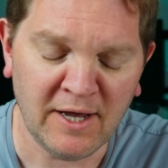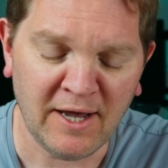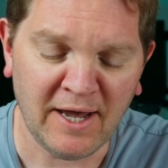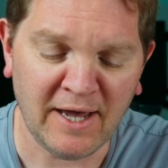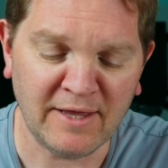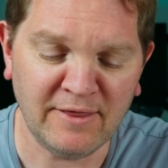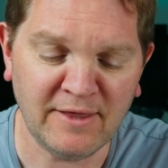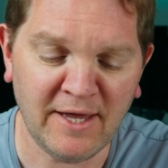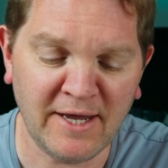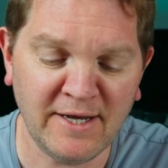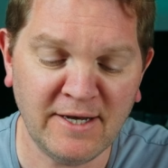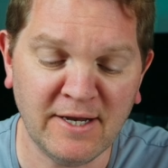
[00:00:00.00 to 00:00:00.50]

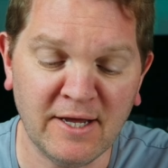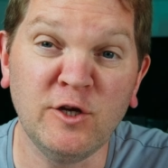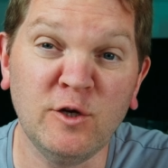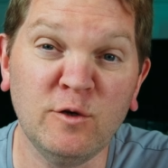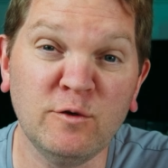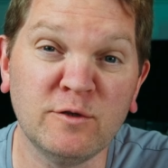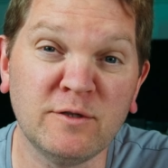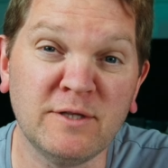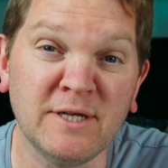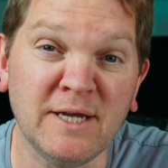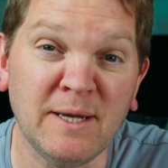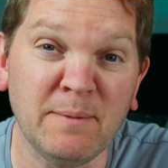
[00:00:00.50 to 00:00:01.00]
and then
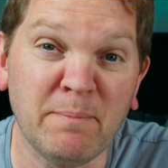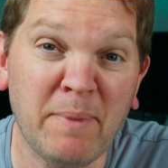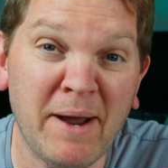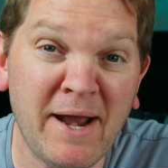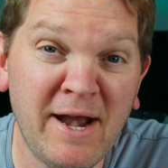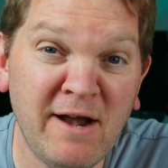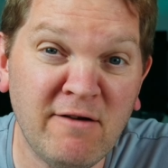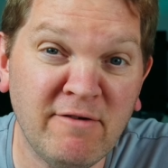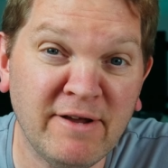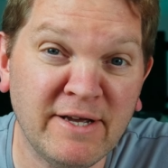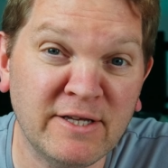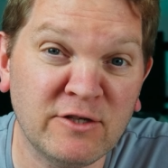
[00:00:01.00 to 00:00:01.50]
use the
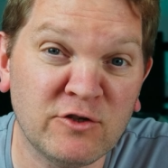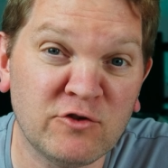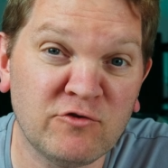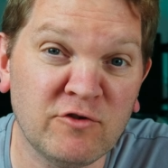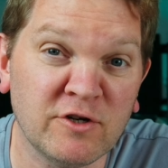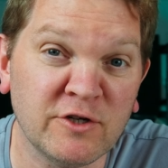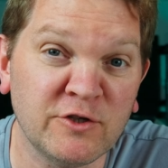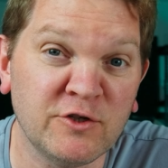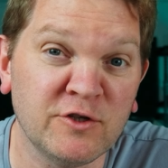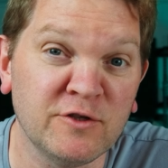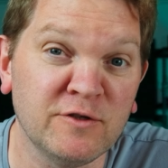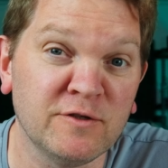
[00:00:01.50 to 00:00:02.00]
pairing
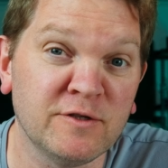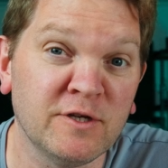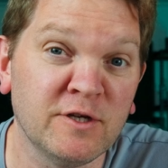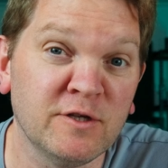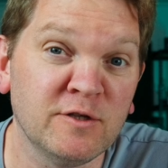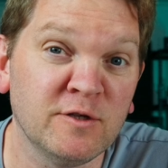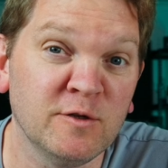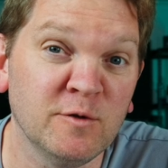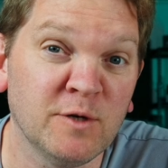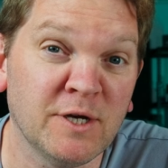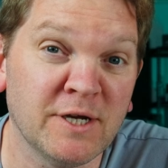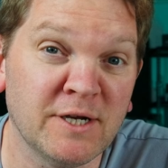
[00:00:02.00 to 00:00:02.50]
instructions
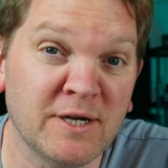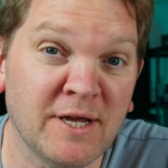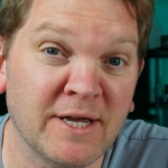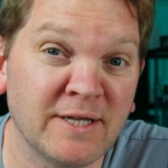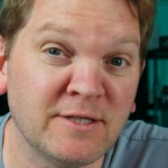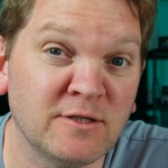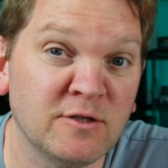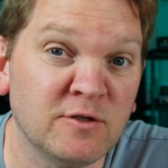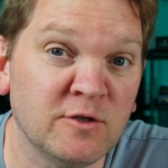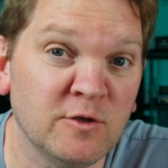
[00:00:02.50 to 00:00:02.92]
to connect